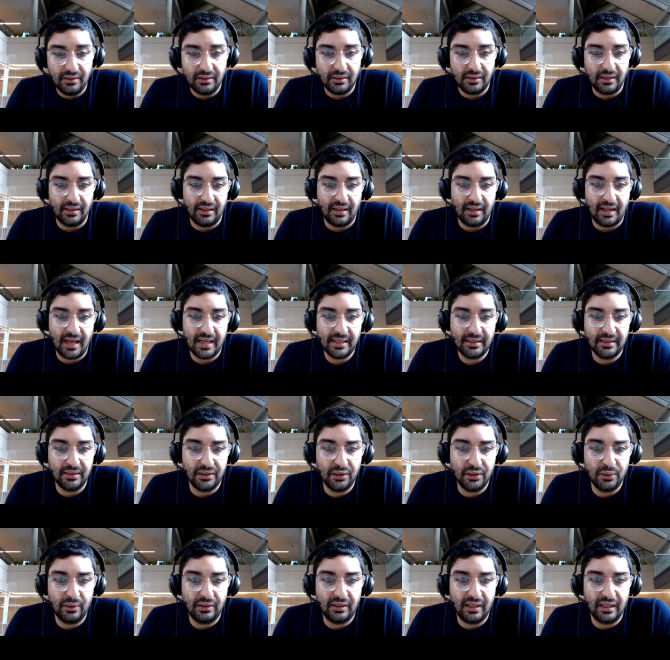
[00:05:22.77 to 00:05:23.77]
and it has to
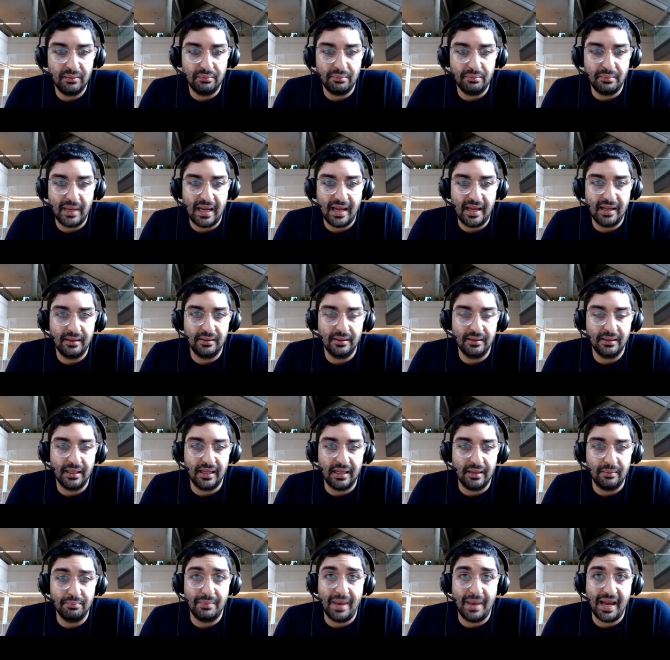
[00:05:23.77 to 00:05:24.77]
do with them
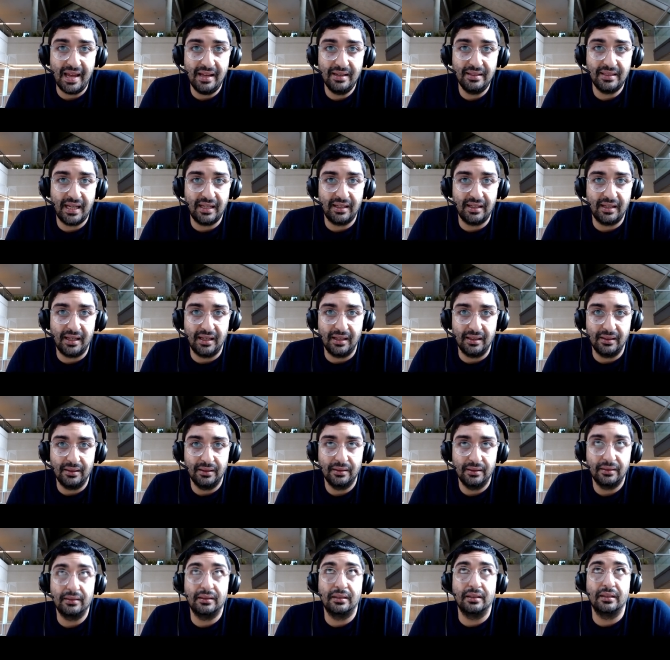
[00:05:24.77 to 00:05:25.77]
mandating
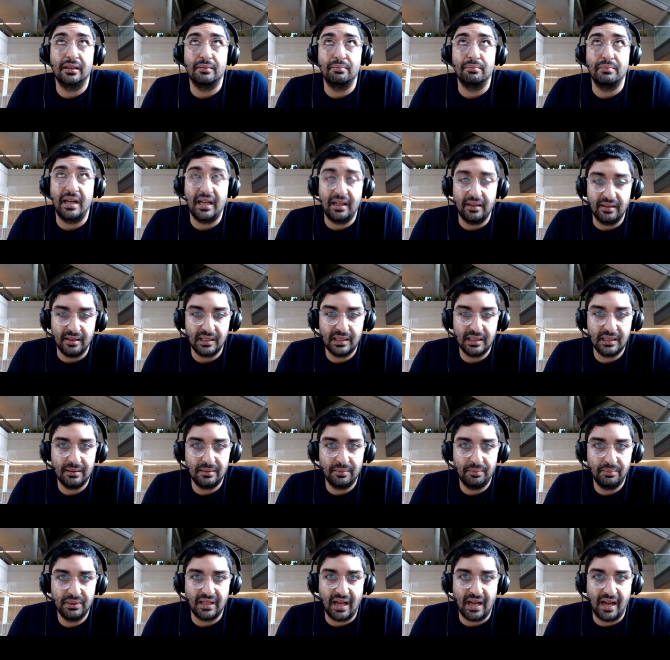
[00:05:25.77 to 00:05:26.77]
the maintenance
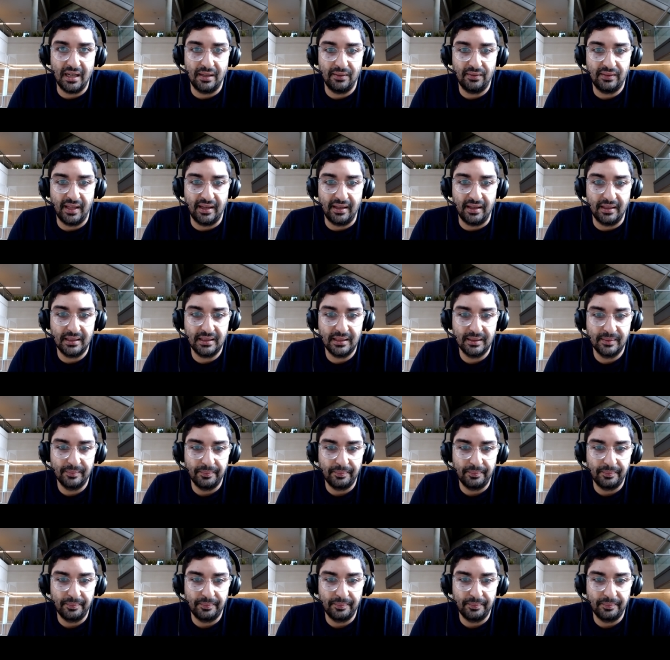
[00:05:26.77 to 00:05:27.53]
side of things.